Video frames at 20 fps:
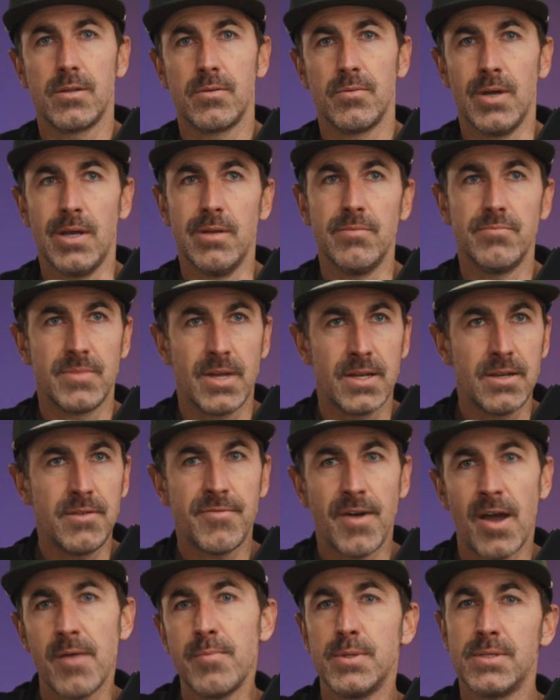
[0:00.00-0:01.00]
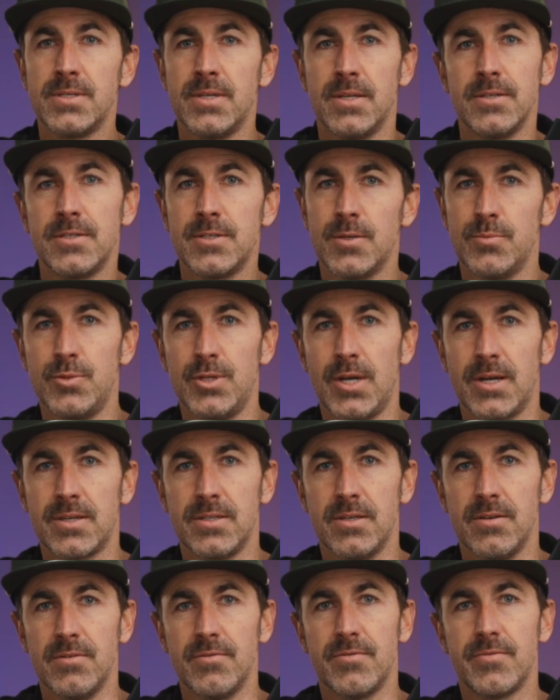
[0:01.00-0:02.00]
well, 95%
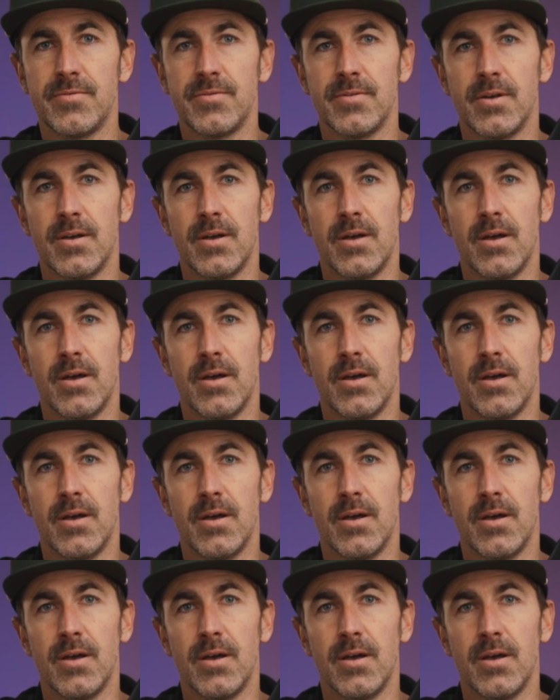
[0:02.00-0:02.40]
subjective,